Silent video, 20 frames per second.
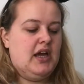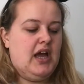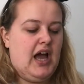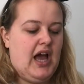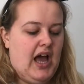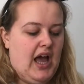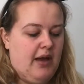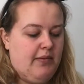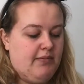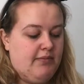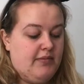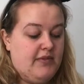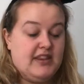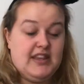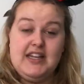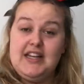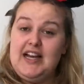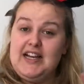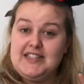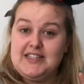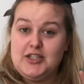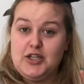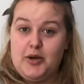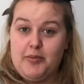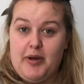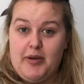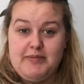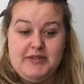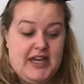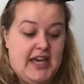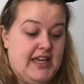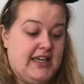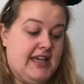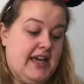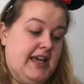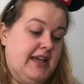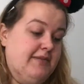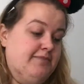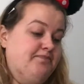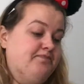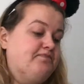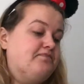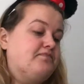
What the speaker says: The last top I'm taking